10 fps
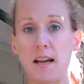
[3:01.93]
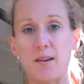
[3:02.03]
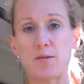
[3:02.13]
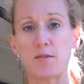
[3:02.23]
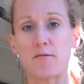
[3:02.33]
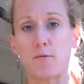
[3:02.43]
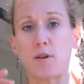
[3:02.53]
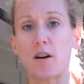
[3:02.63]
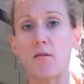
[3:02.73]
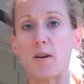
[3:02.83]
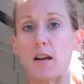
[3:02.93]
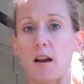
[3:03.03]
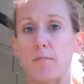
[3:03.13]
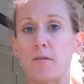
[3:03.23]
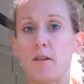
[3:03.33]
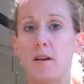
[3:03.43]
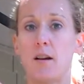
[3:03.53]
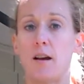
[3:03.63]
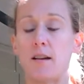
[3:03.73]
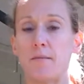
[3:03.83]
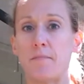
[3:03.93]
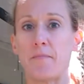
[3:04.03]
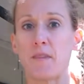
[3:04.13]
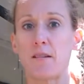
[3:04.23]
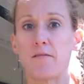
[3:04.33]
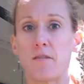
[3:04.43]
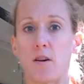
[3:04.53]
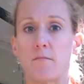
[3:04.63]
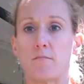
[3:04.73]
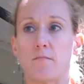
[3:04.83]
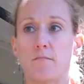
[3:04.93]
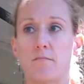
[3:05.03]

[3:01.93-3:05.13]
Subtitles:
and we'll sort of work our way up from